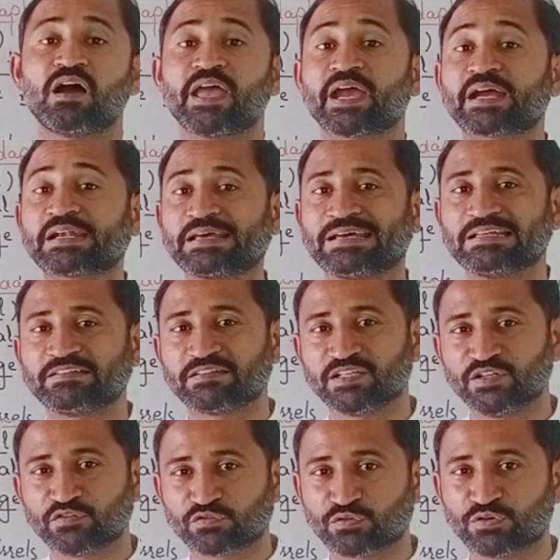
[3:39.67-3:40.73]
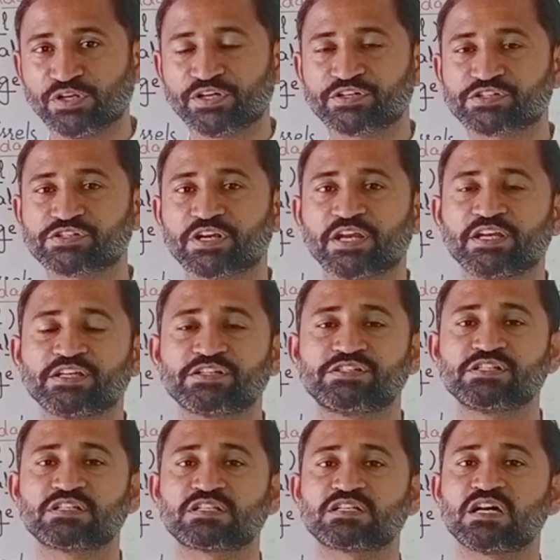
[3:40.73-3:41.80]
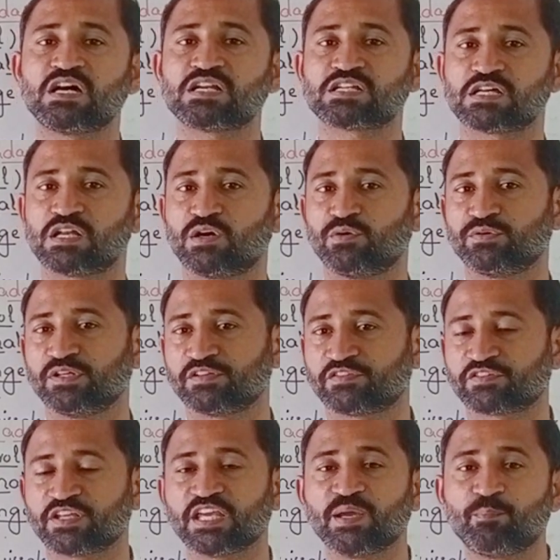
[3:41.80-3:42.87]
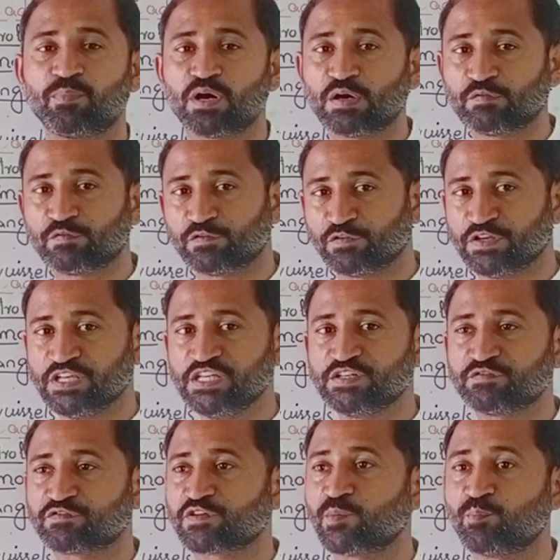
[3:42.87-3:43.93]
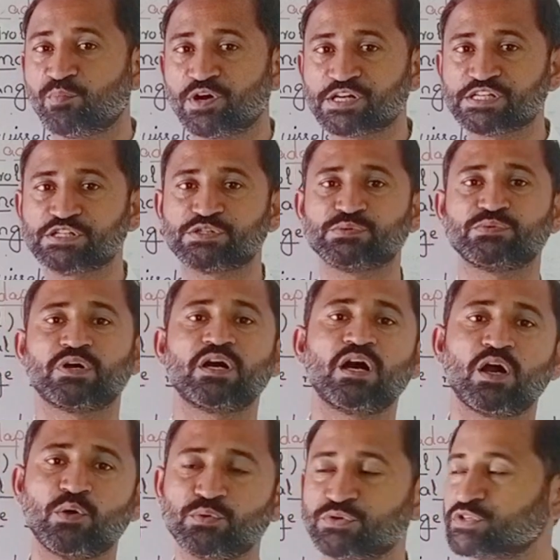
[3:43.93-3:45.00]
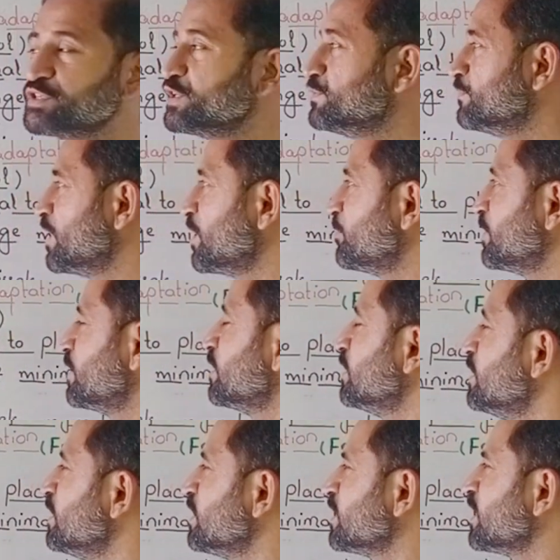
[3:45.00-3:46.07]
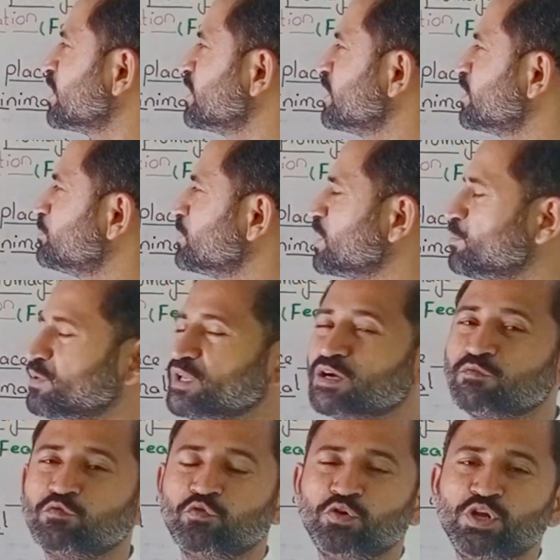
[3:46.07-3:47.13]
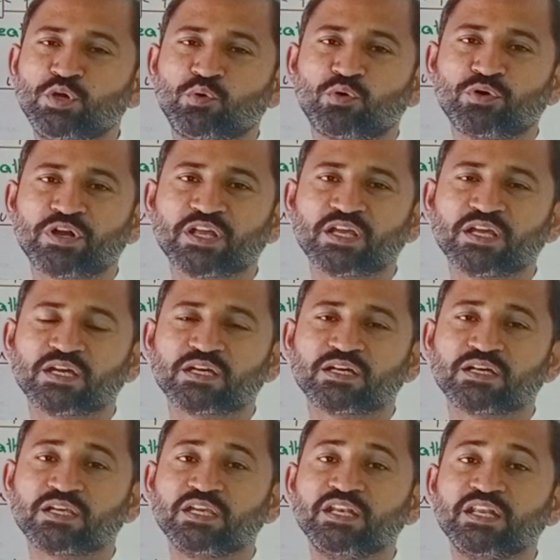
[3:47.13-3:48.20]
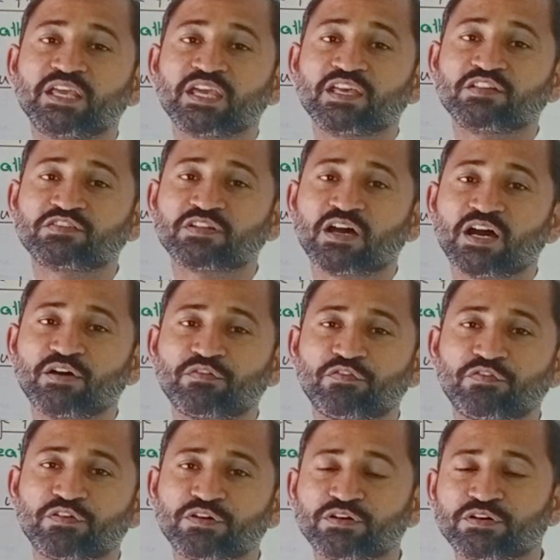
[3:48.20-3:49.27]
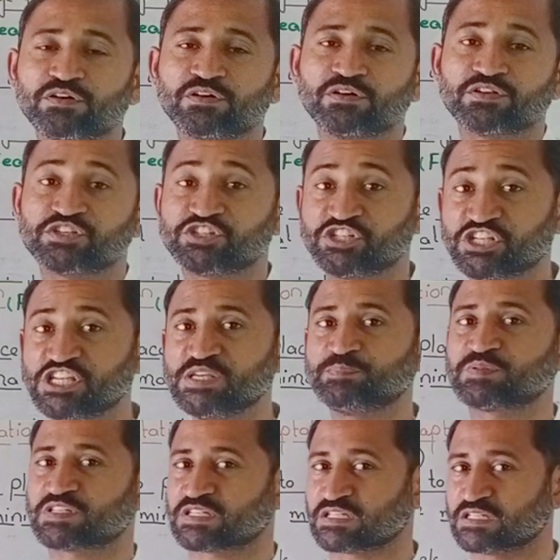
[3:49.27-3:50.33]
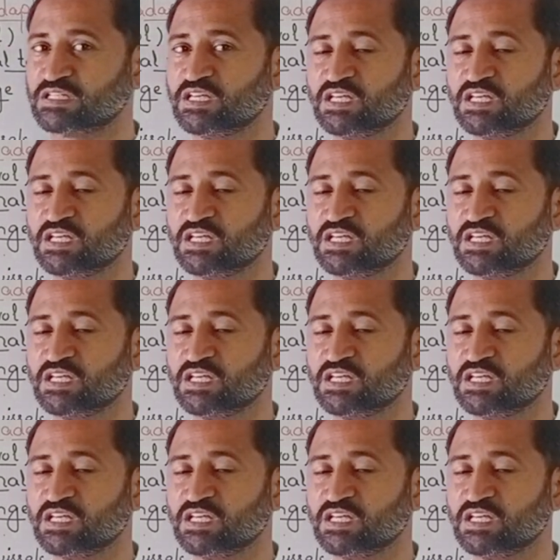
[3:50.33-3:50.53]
act as insulator, and it does not allow the escape of heat from body to the outer environment. And it may be a woolly coating in case of sheeps.